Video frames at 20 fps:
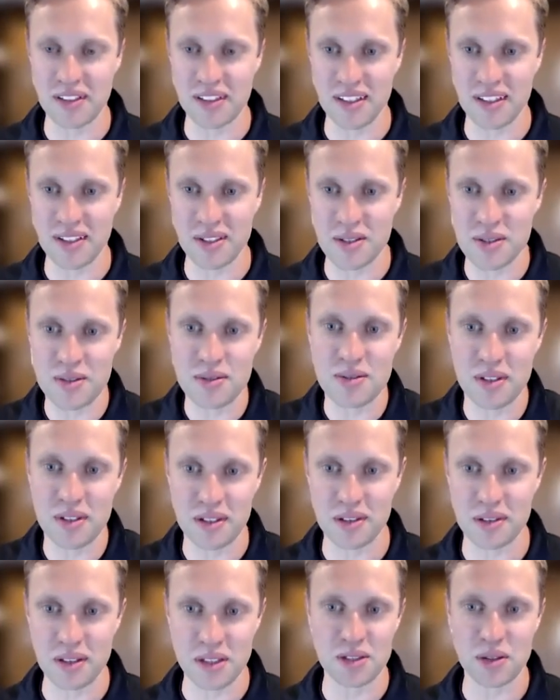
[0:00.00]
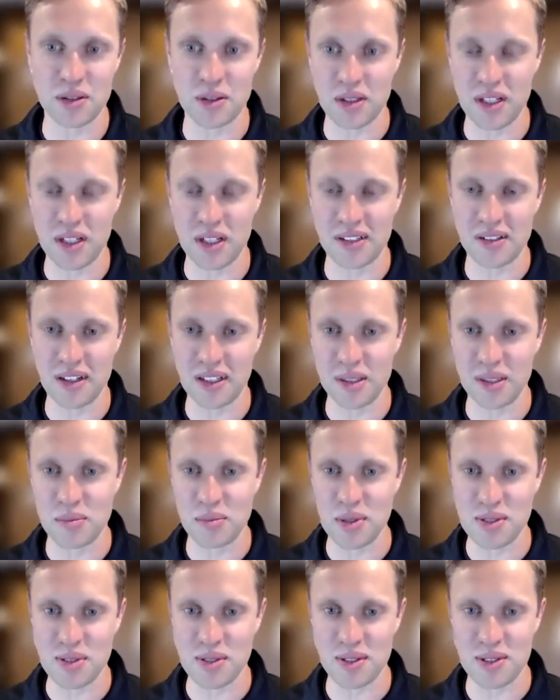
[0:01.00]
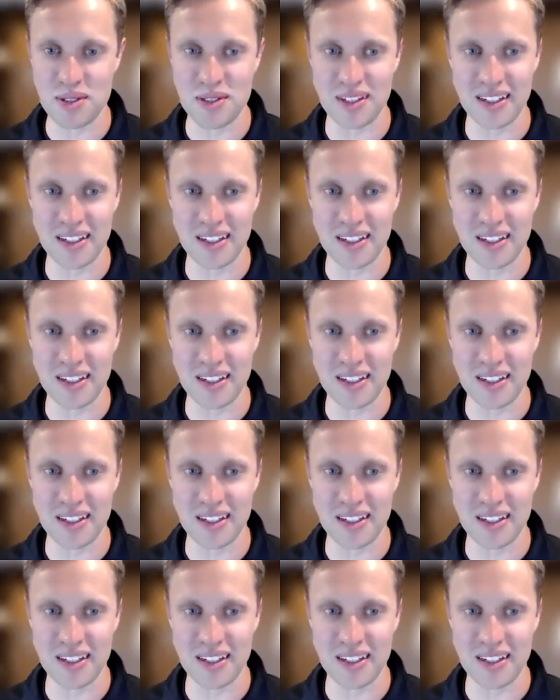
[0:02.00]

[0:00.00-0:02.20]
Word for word: to his electrical contracting business.